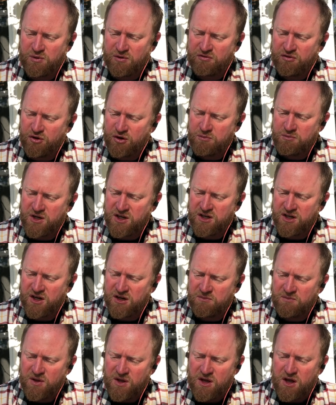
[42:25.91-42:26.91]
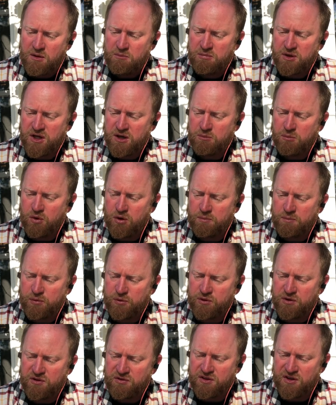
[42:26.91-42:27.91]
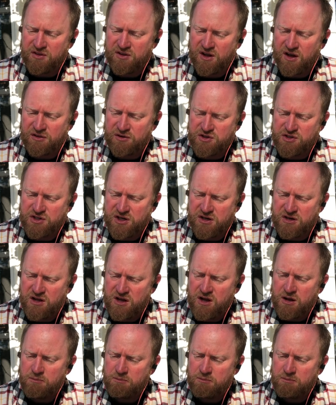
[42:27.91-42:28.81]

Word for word: But Philomena, being more prudent than the others, said,